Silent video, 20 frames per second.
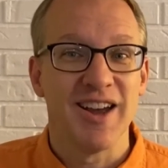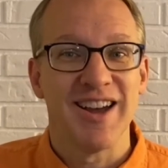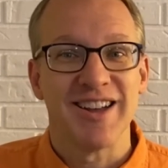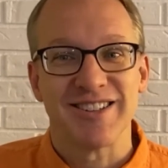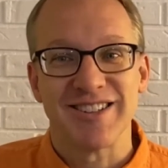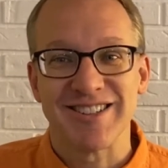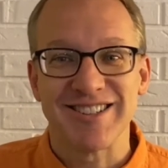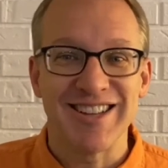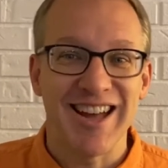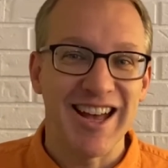
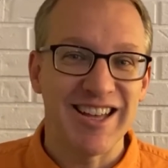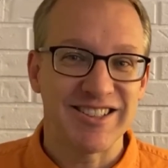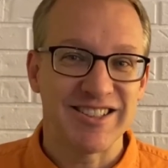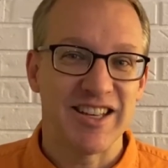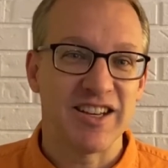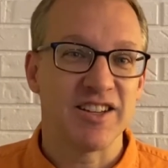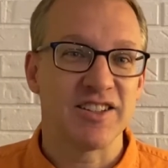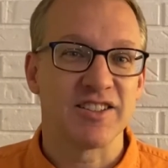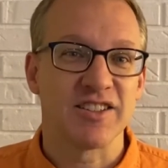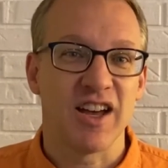does not set
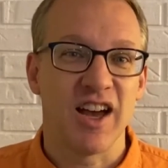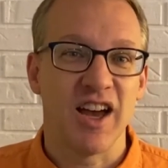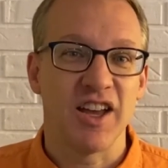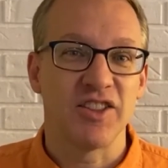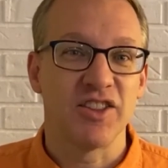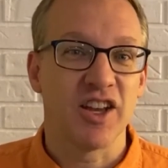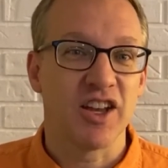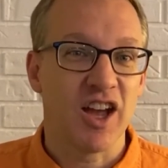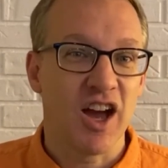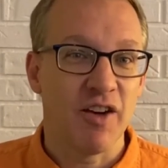aside
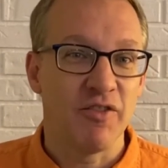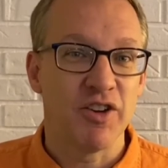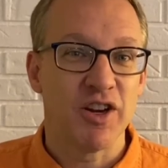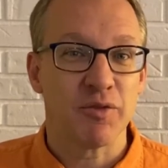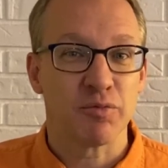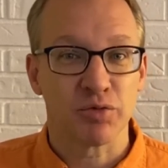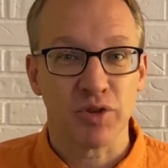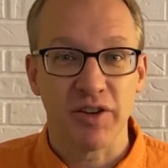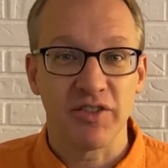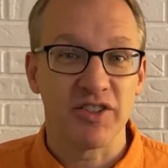the covenant
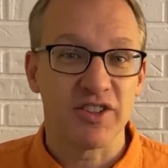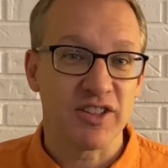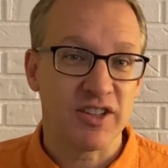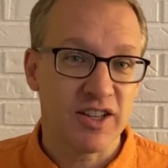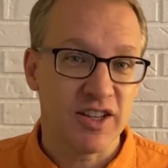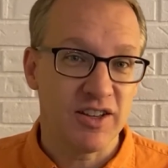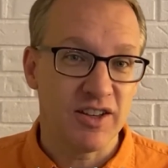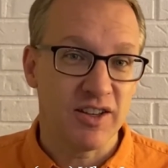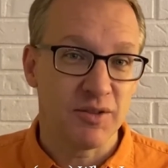previously,